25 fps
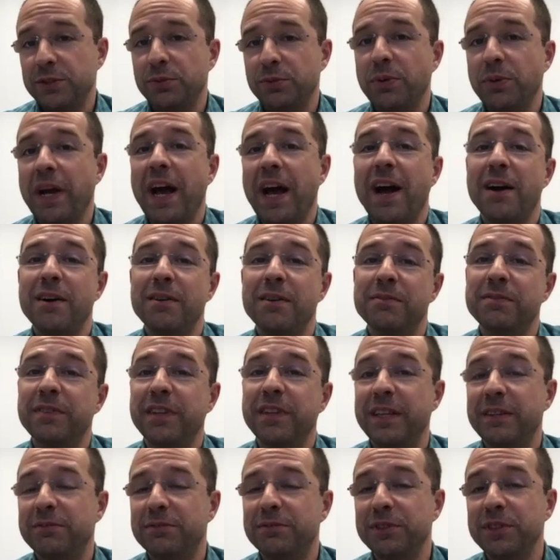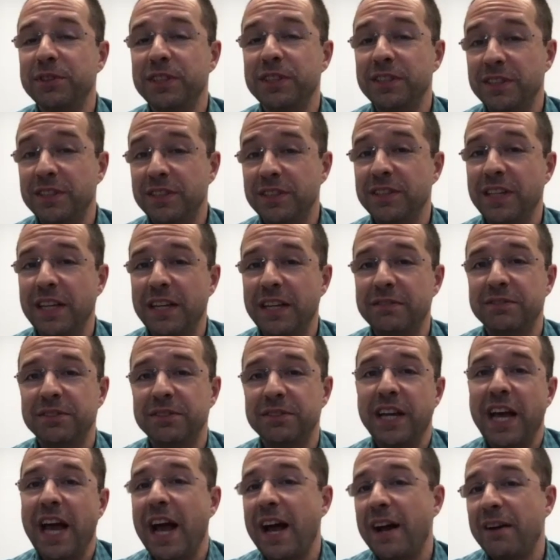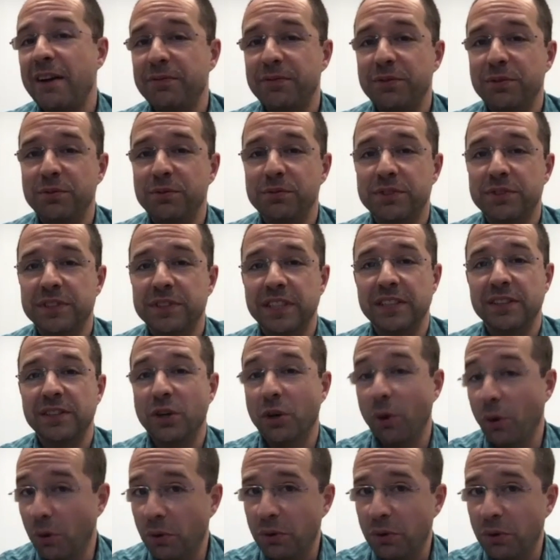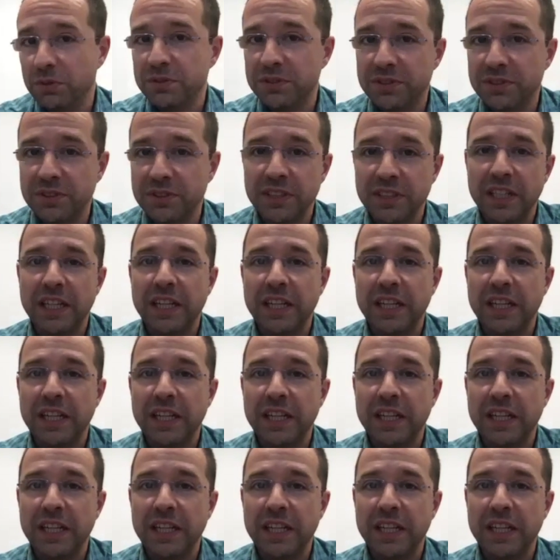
you have every half you set goals,